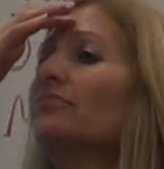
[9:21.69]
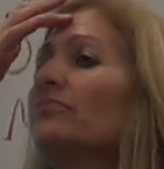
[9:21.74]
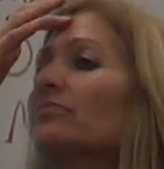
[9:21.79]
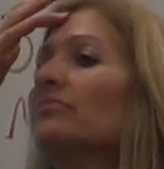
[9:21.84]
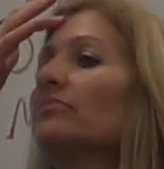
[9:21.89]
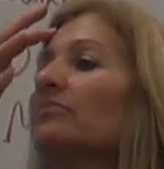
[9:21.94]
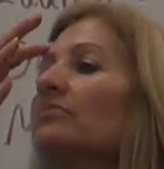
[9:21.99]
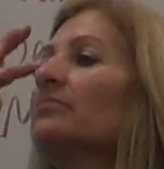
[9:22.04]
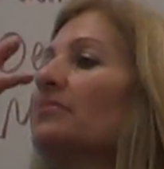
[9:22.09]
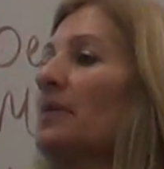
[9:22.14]

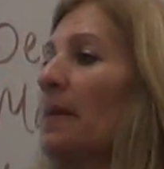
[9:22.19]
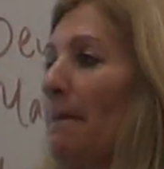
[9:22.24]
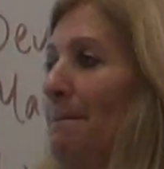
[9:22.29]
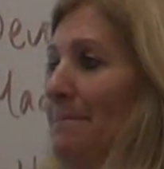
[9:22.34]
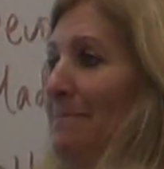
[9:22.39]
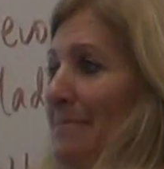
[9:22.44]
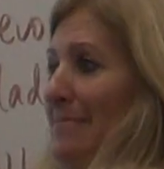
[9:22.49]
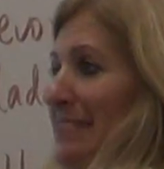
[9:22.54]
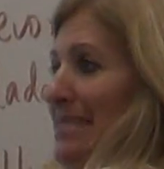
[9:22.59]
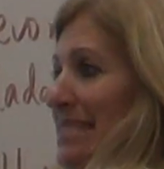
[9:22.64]
The same
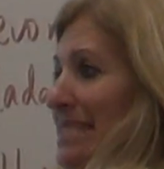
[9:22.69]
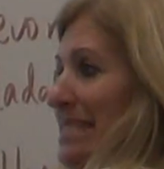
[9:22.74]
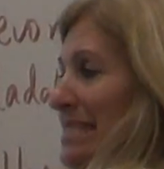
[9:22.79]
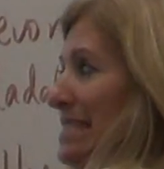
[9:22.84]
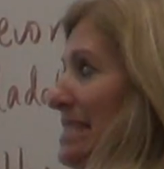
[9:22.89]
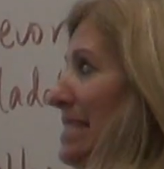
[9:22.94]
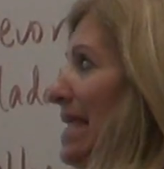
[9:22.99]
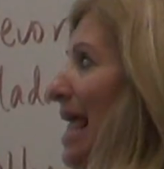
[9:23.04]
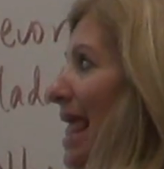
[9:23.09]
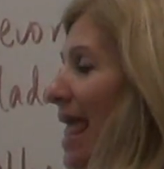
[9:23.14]

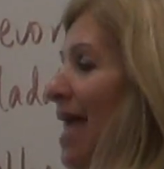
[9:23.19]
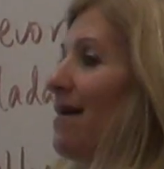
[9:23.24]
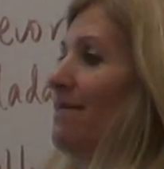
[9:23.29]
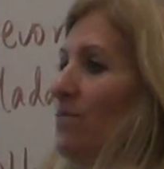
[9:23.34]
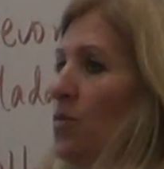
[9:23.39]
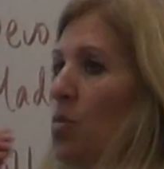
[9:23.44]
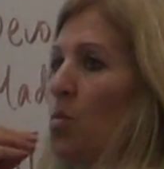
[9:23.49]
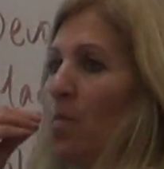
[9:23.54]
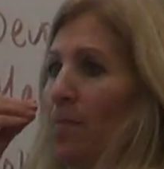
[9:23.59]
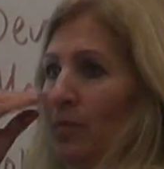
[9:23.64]
concept with the
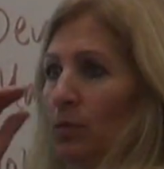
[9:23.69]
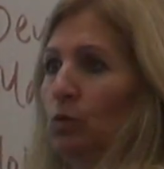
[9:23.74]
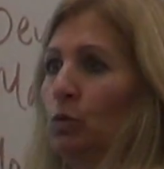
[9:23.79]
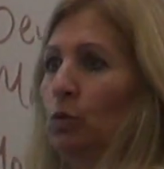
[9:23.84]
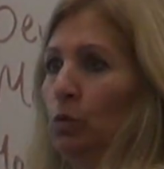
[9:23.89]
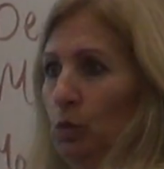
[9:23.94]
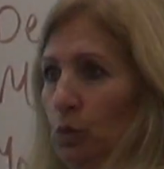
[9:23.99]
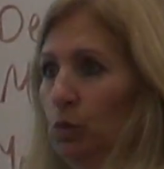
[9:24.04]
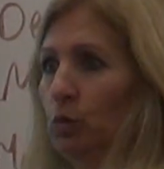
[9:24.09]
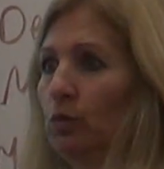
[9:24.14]
2 light
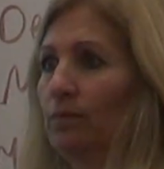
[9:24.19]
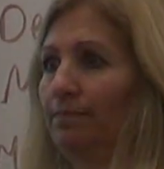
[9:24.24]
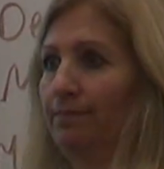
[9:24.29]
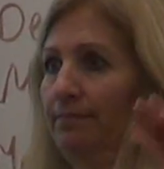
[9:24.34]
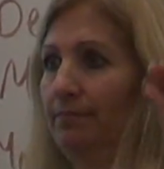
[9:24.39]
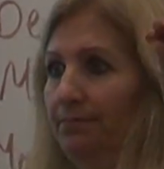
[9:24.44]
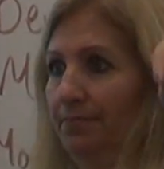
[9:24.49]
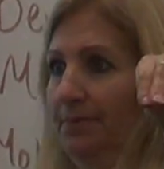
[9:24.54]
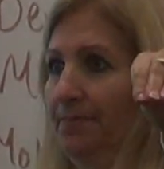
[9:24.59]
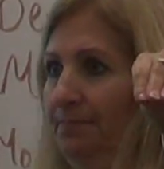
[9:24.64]
switches is in the
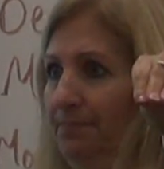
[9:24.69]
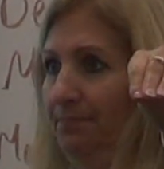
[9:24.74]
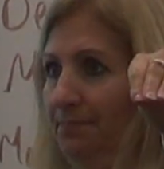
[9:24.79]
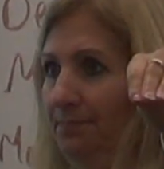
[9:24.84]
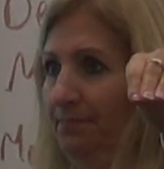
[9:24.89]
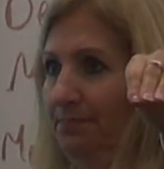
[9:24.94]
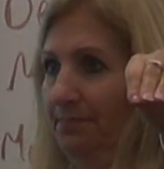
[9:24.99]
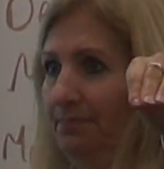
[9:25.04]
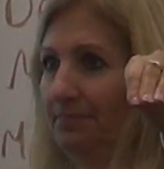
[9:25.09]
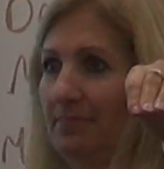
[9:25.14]
bathroom too.